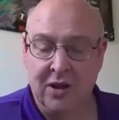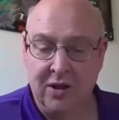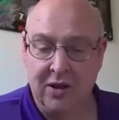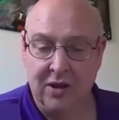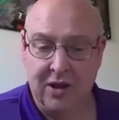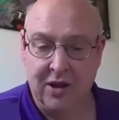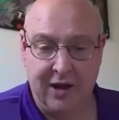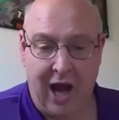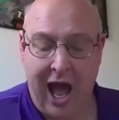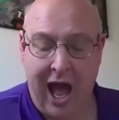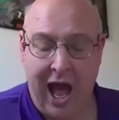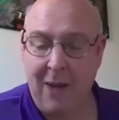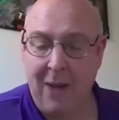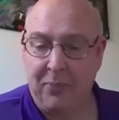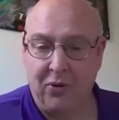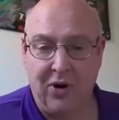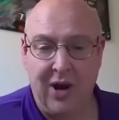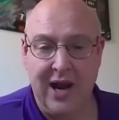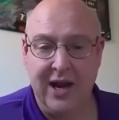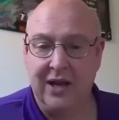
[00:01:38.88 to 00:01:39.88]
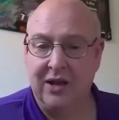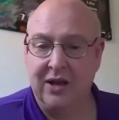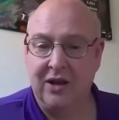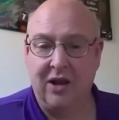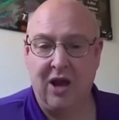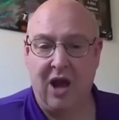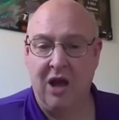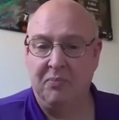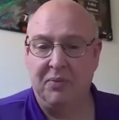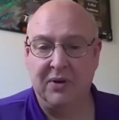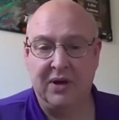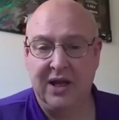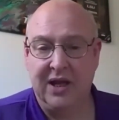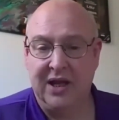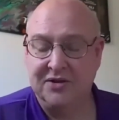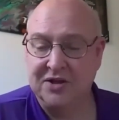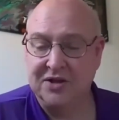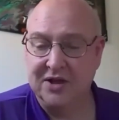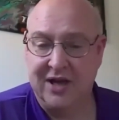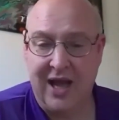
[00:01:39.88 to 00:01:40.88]
an operating company
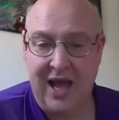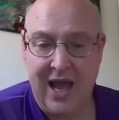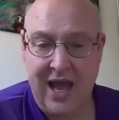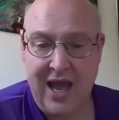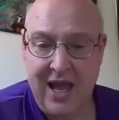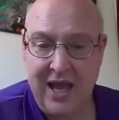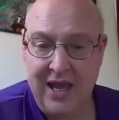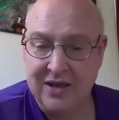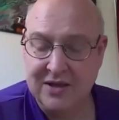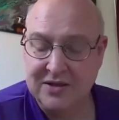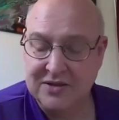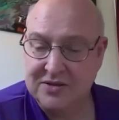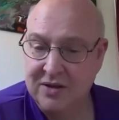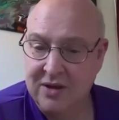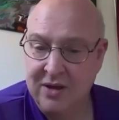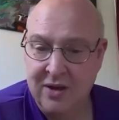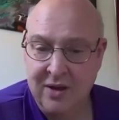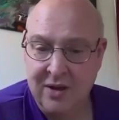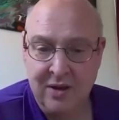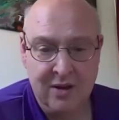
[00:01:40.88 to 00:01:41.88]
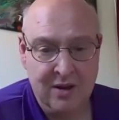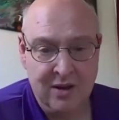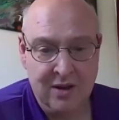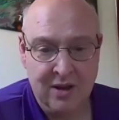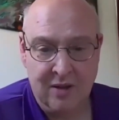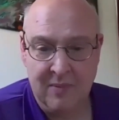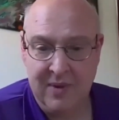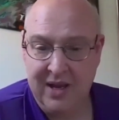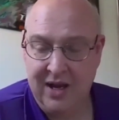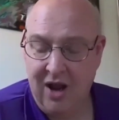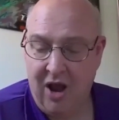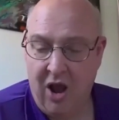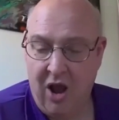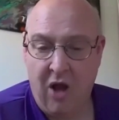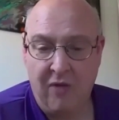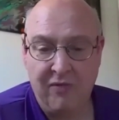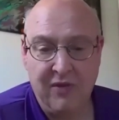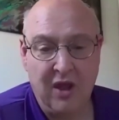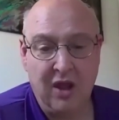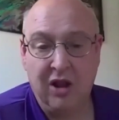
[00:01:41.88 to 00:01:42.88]
today is, I mean, on
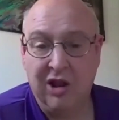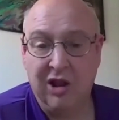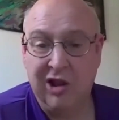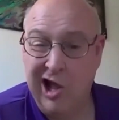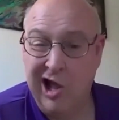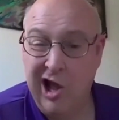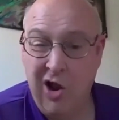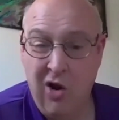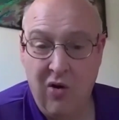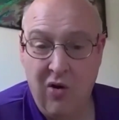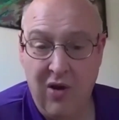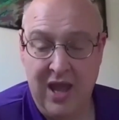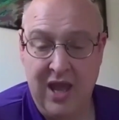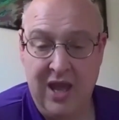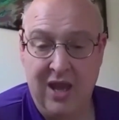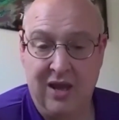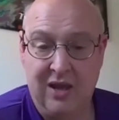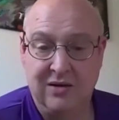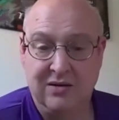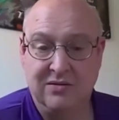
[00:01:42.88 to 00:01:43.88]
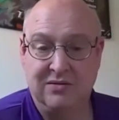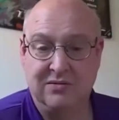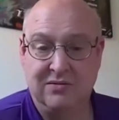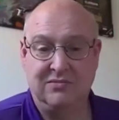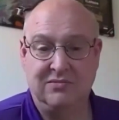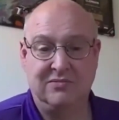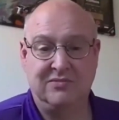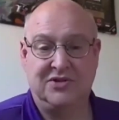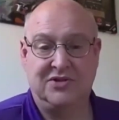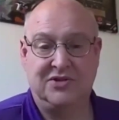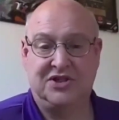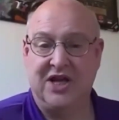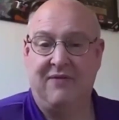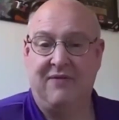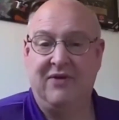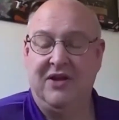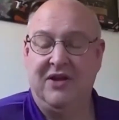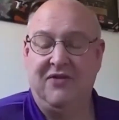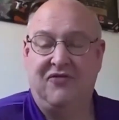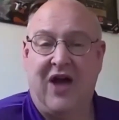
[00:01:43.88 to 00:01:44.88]
the low end,
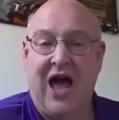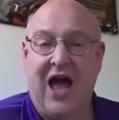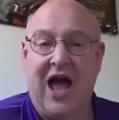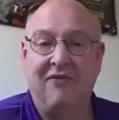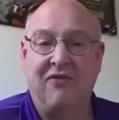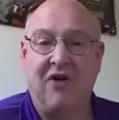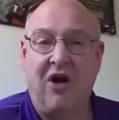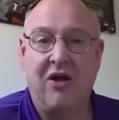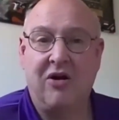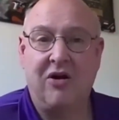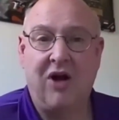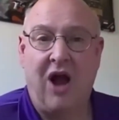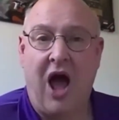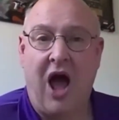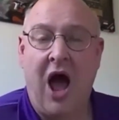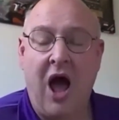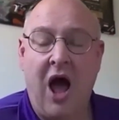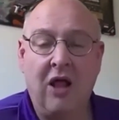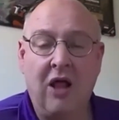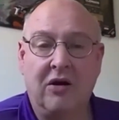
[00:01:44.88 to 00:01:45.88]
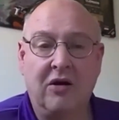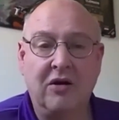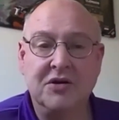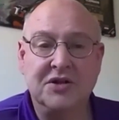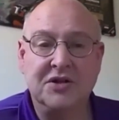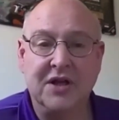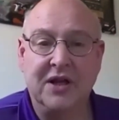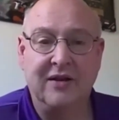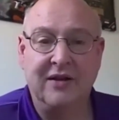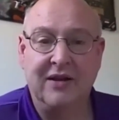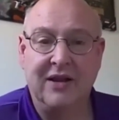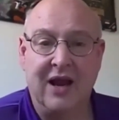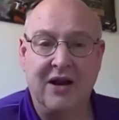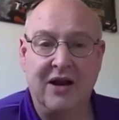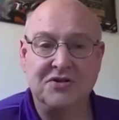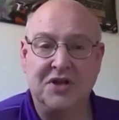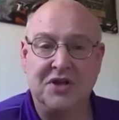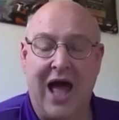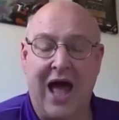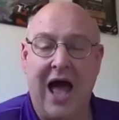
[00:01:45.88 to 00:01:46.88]
seventy five hundred dollars, and
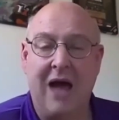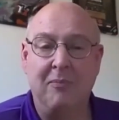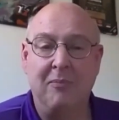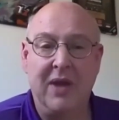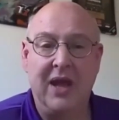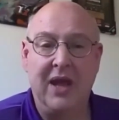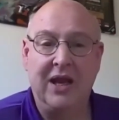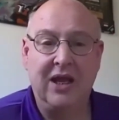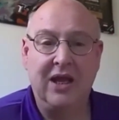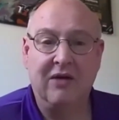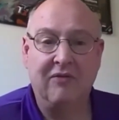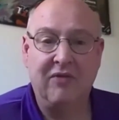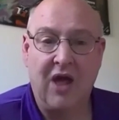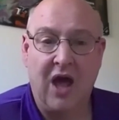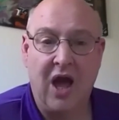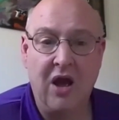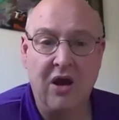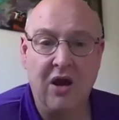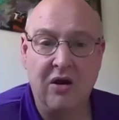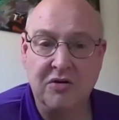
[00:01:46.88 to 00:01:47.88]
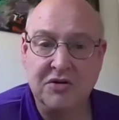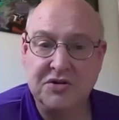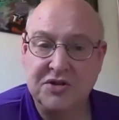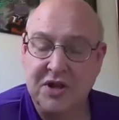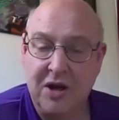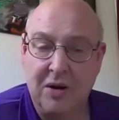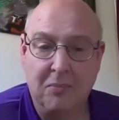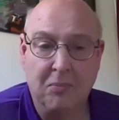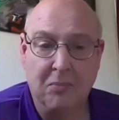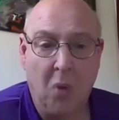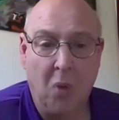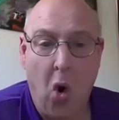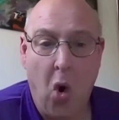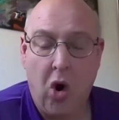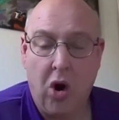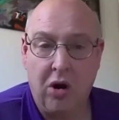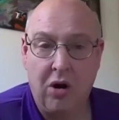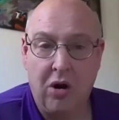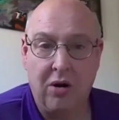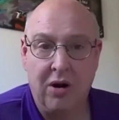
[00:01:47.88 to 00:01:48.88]
there's not many of those. They're
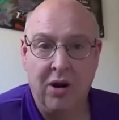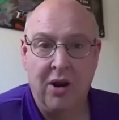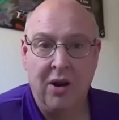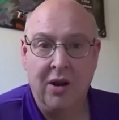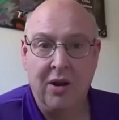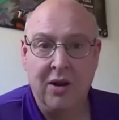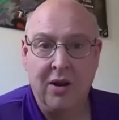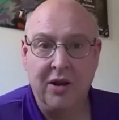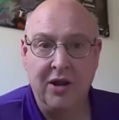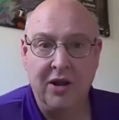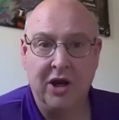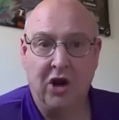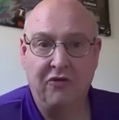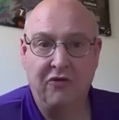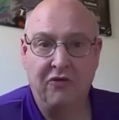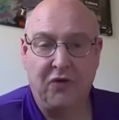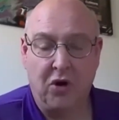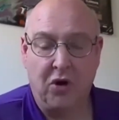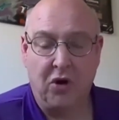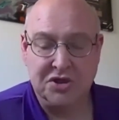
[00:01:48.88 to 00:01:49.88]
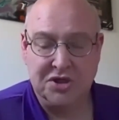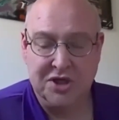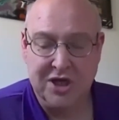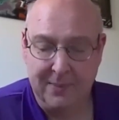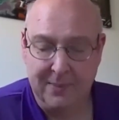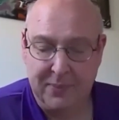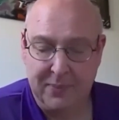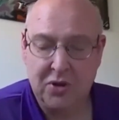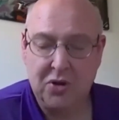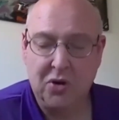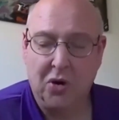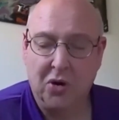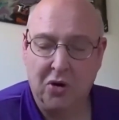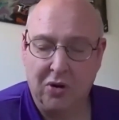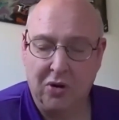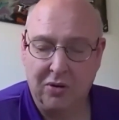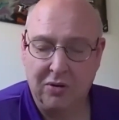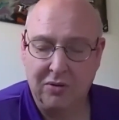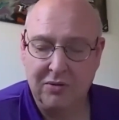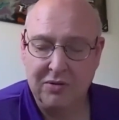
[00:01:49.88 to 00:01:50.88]
more, you know, for a
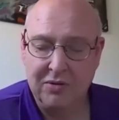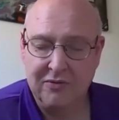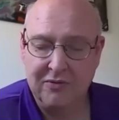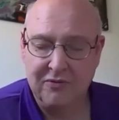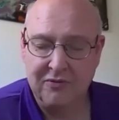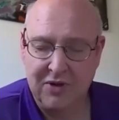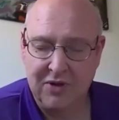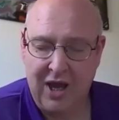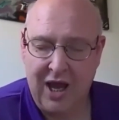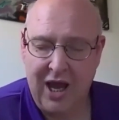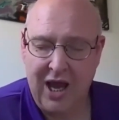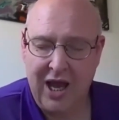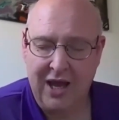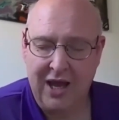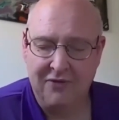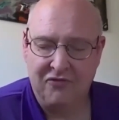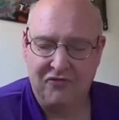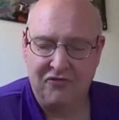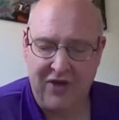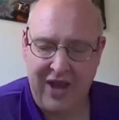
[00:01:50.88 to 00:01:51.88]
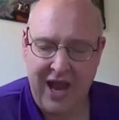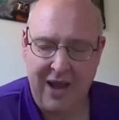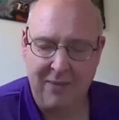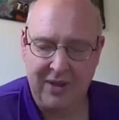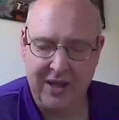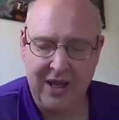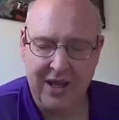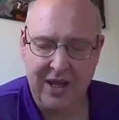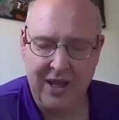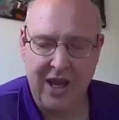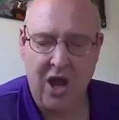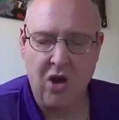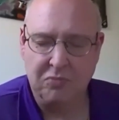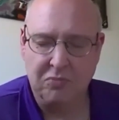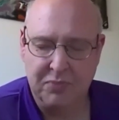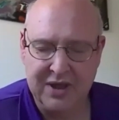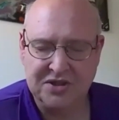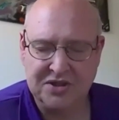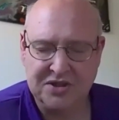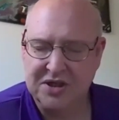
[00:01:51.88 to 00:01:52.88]
typical uh, family owned
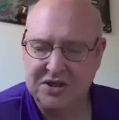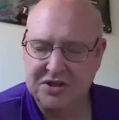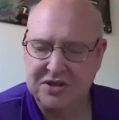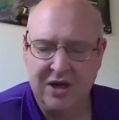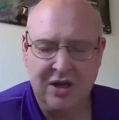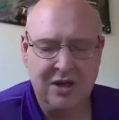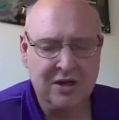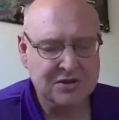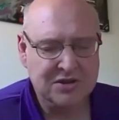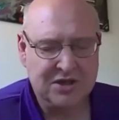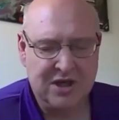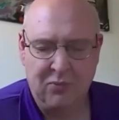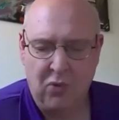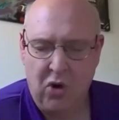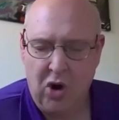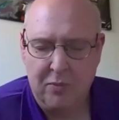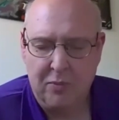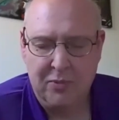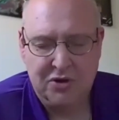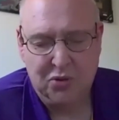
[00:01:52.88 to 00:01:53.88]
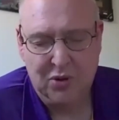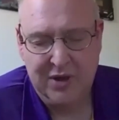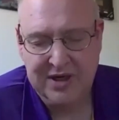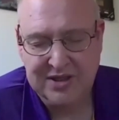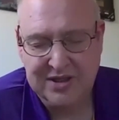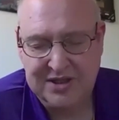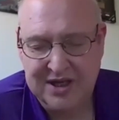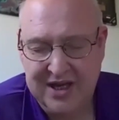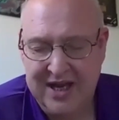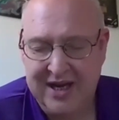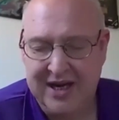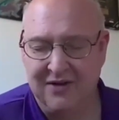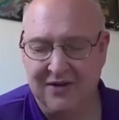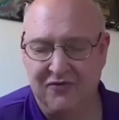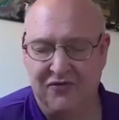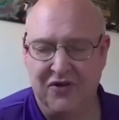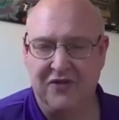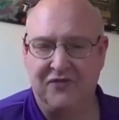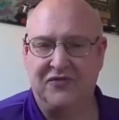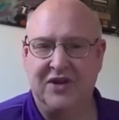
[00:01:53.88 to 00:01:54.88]
business, somewhere between ten and
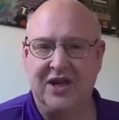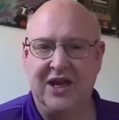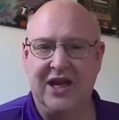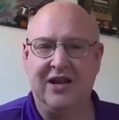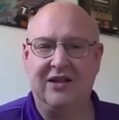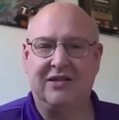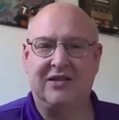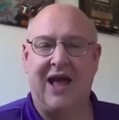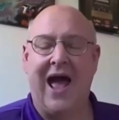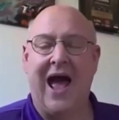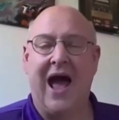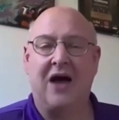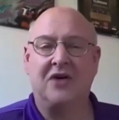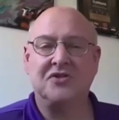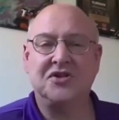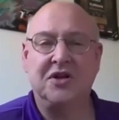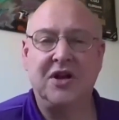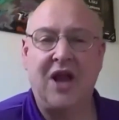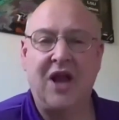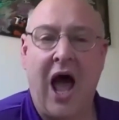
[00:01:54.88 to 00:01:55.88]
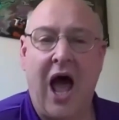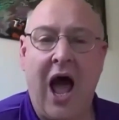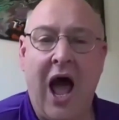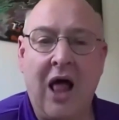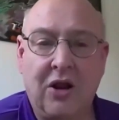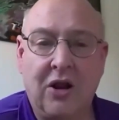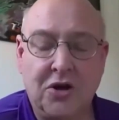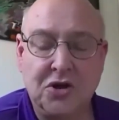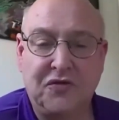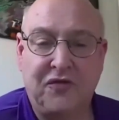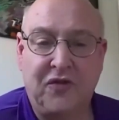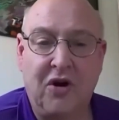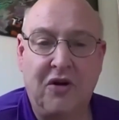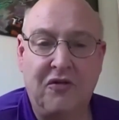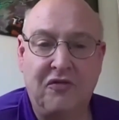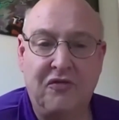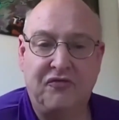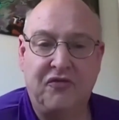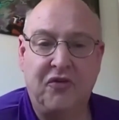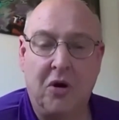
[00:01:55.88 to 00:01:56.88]
fifteen thousand dollars for
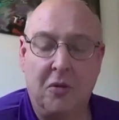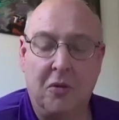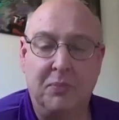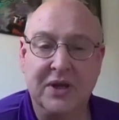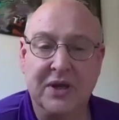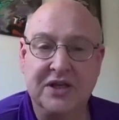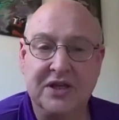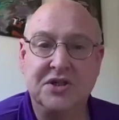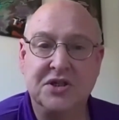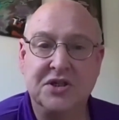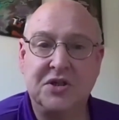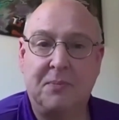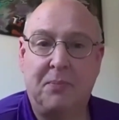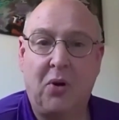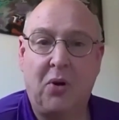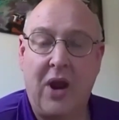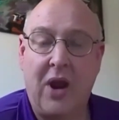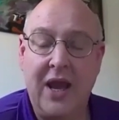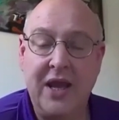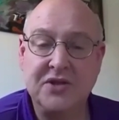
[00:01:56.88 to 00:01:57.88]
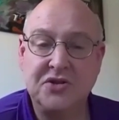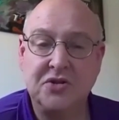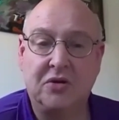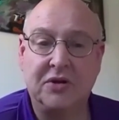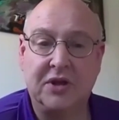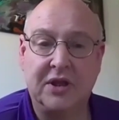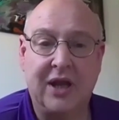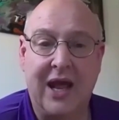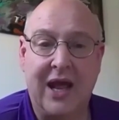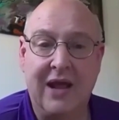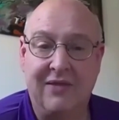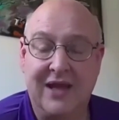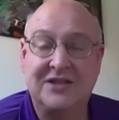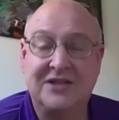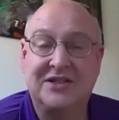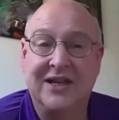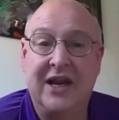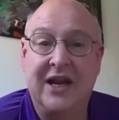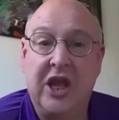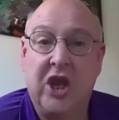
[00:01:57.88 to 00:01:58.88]
for a business appraisal today. That's
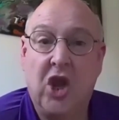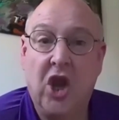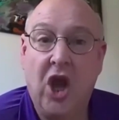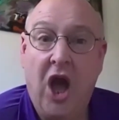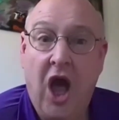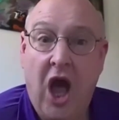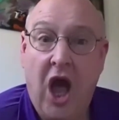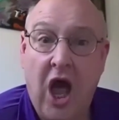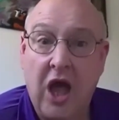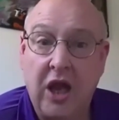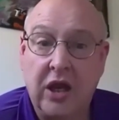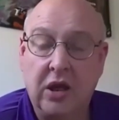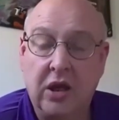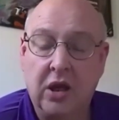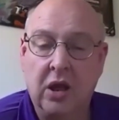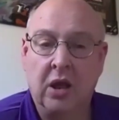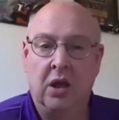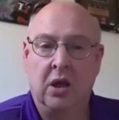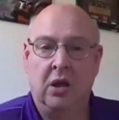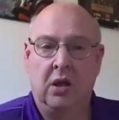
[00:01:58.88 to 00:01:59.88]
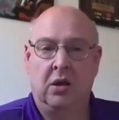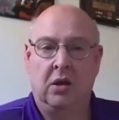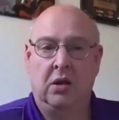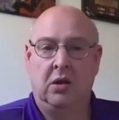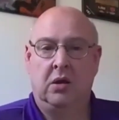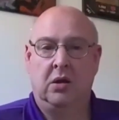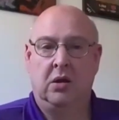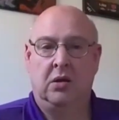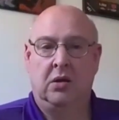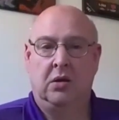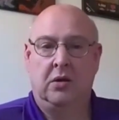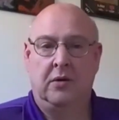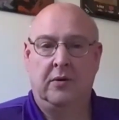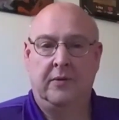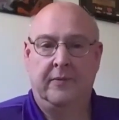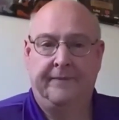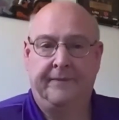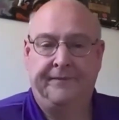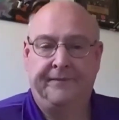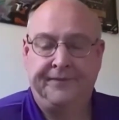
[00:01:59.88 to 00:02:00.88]
any good, right?
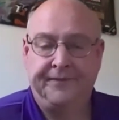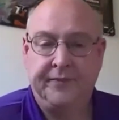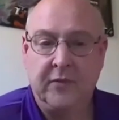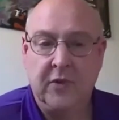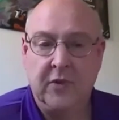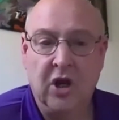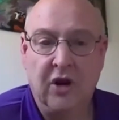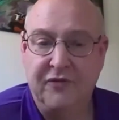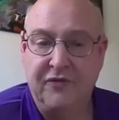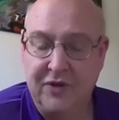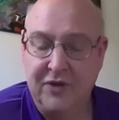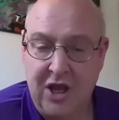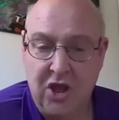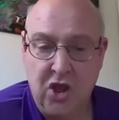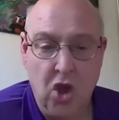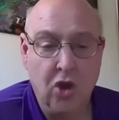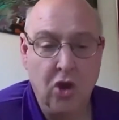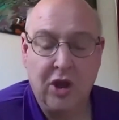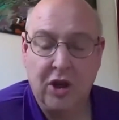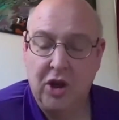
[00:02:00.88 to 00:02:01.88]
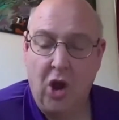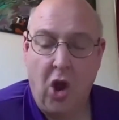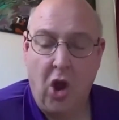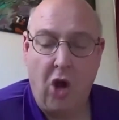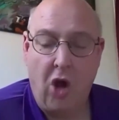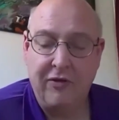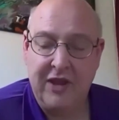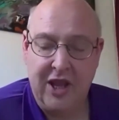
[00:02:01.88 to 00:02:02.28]
you know, if, you can go on the